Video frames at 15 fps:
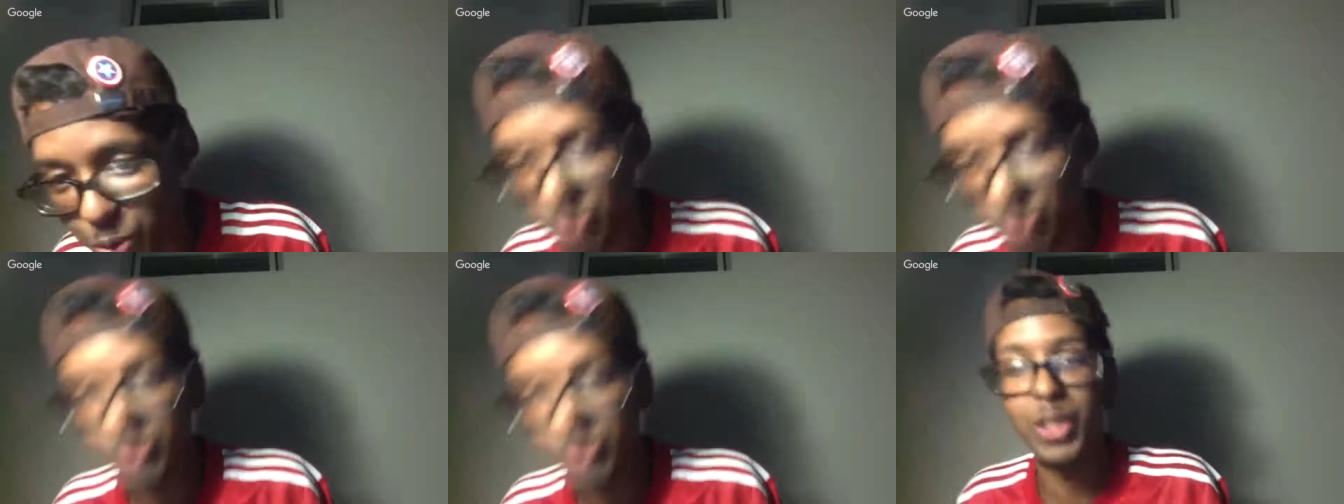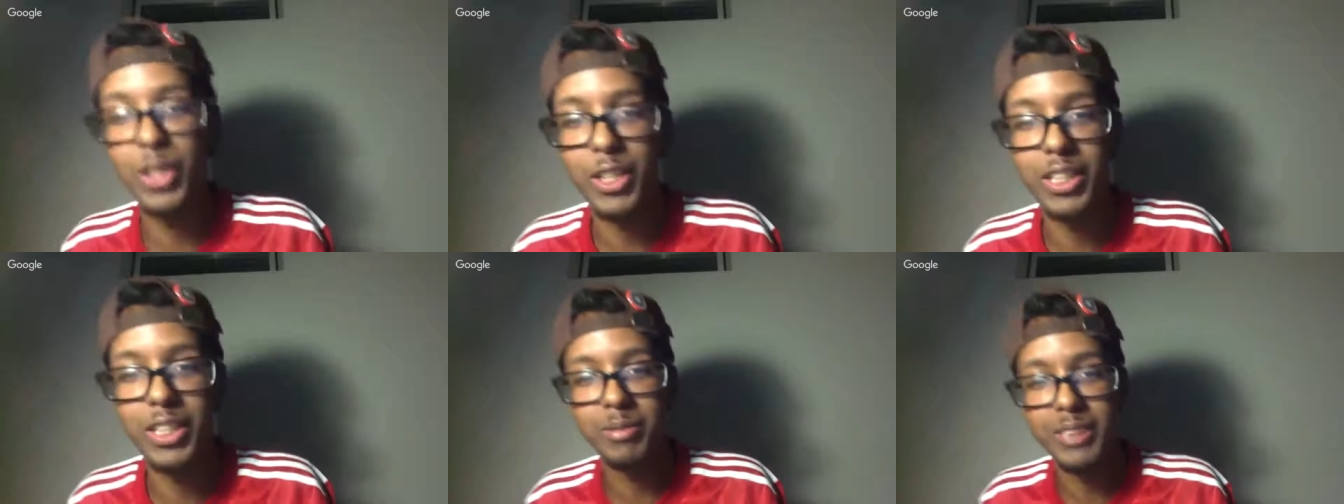You know what I'm
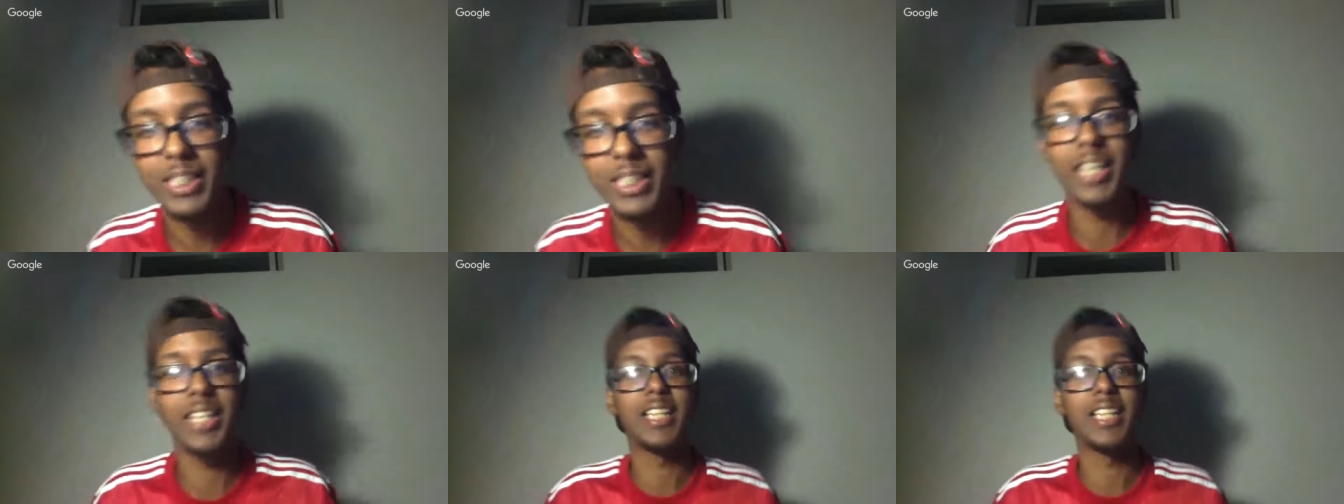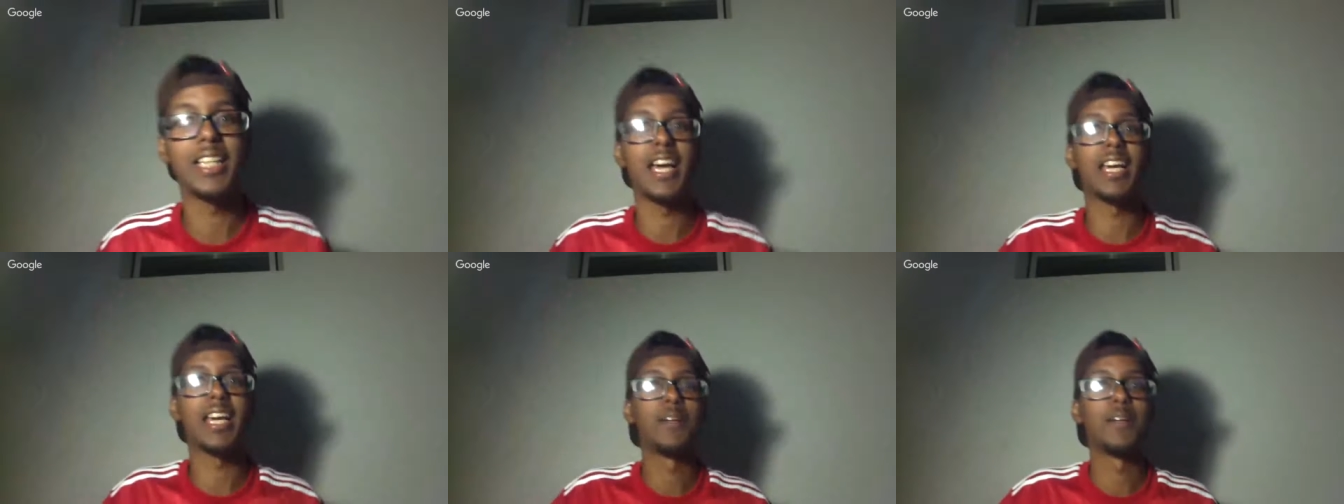saying? Like,
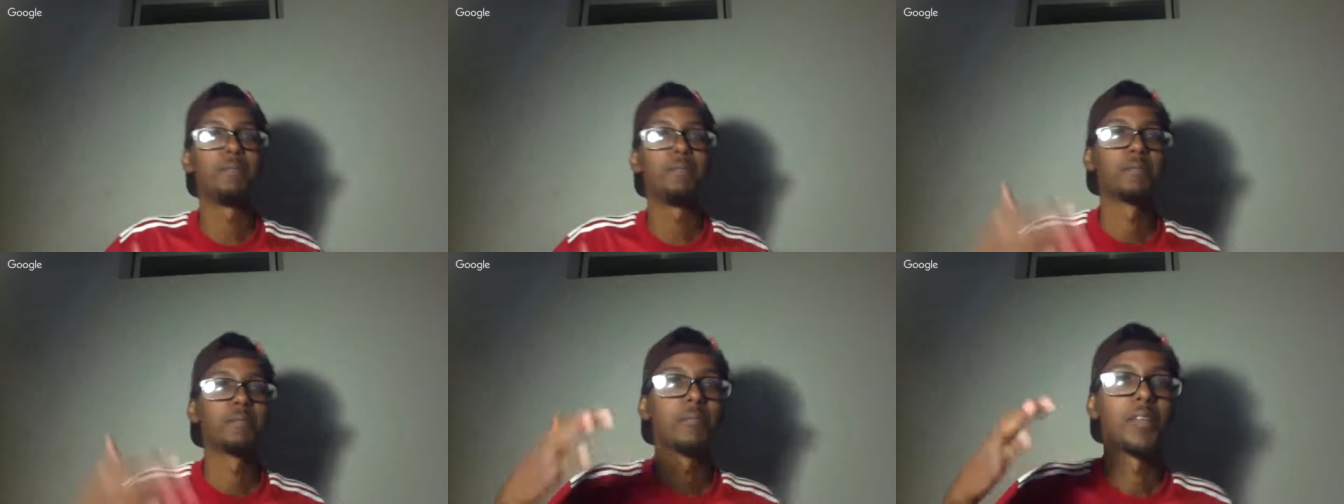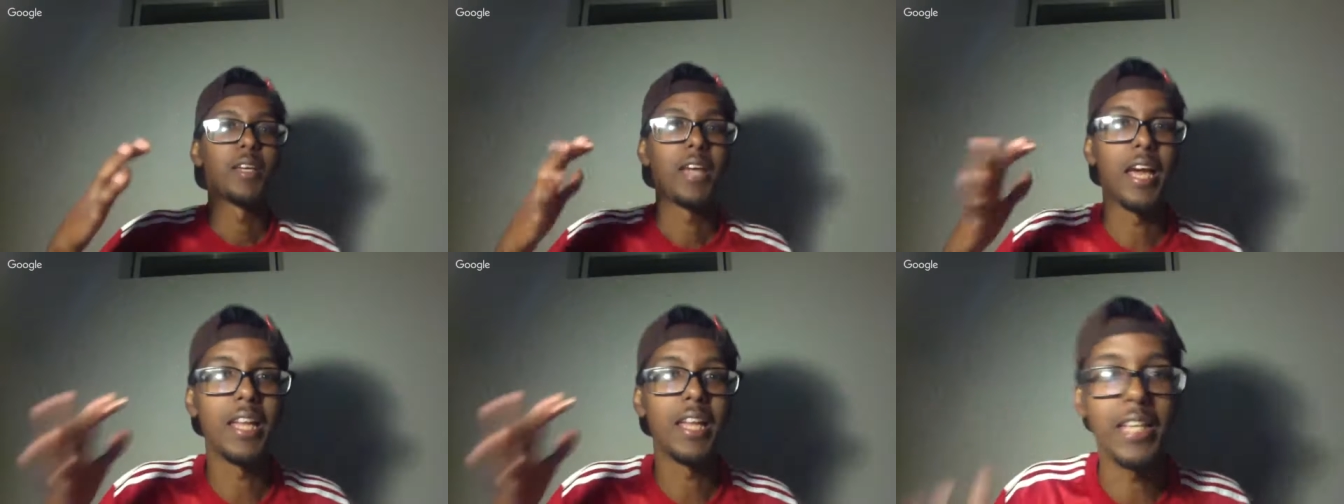
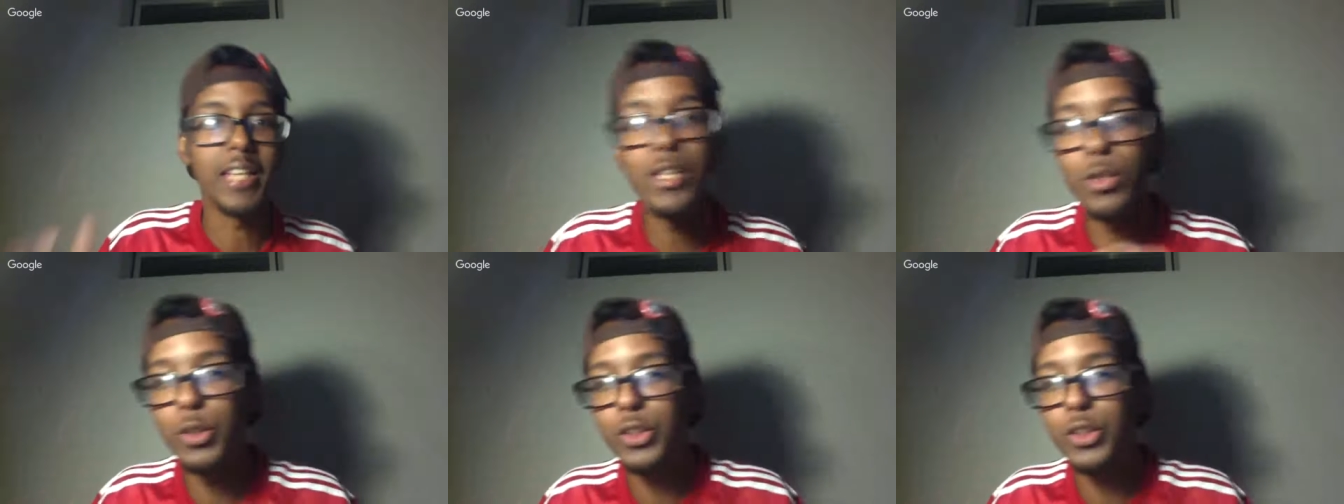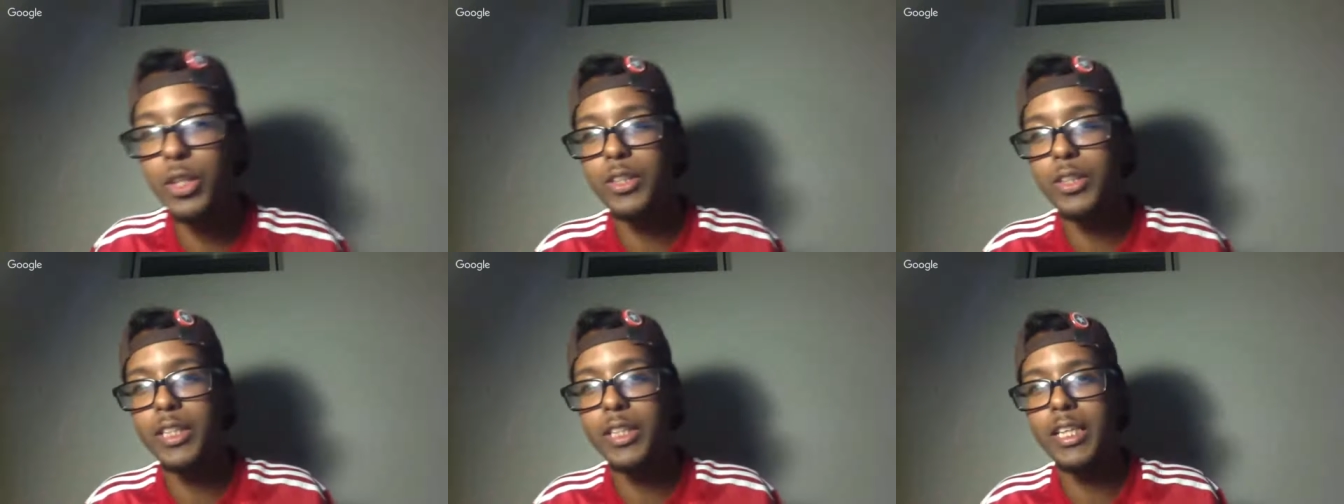and then you start
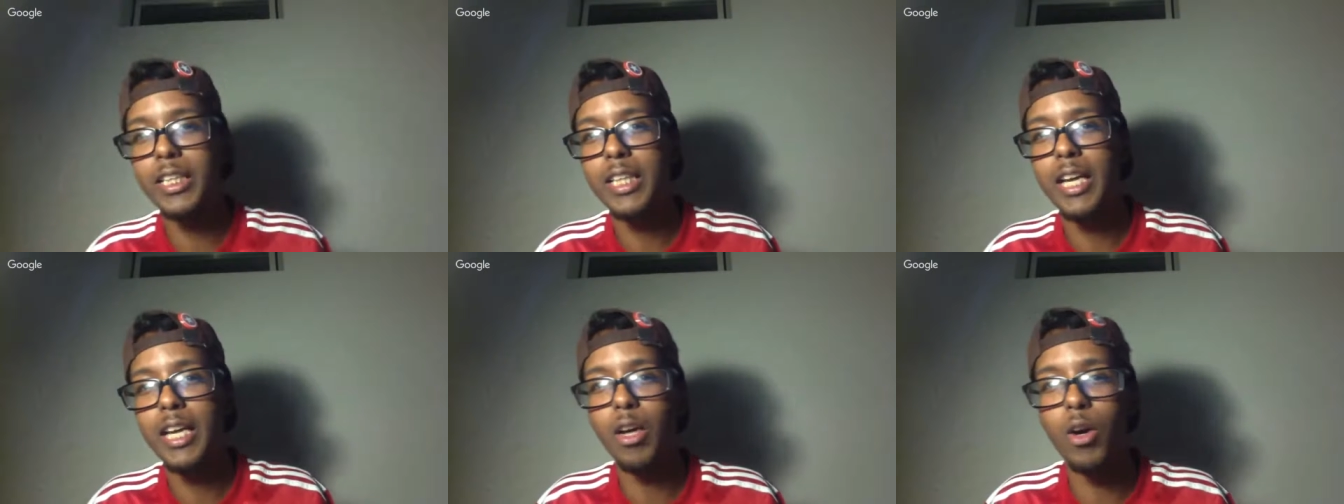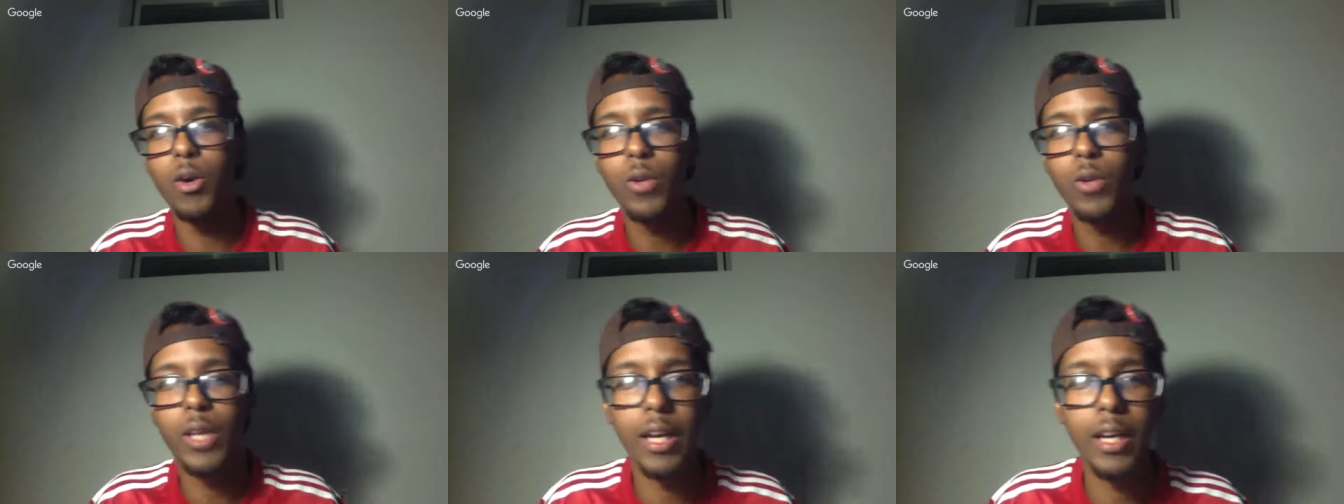thinking like,
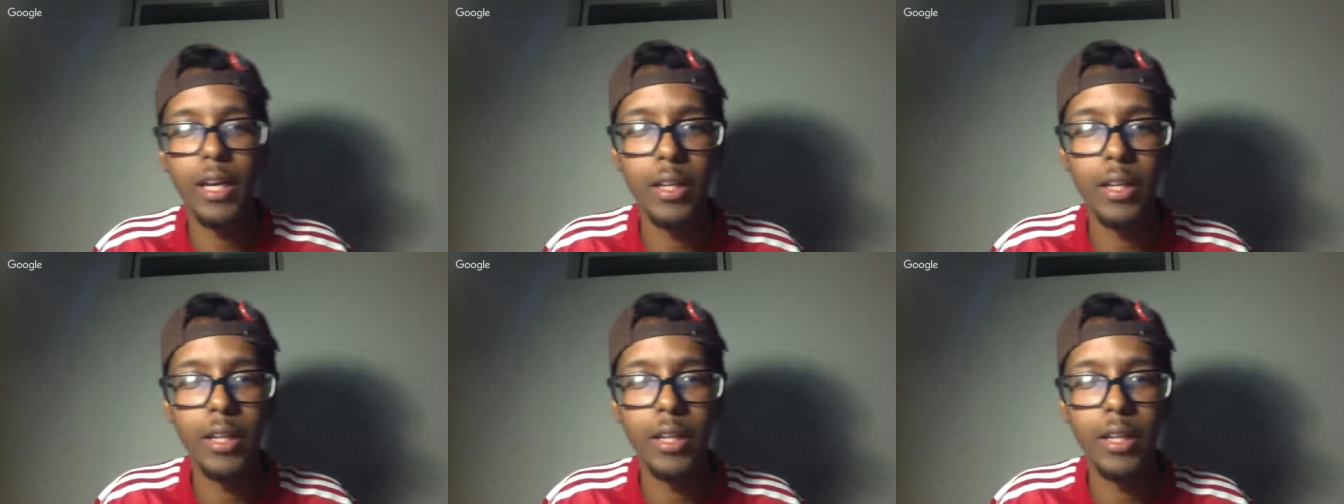okay,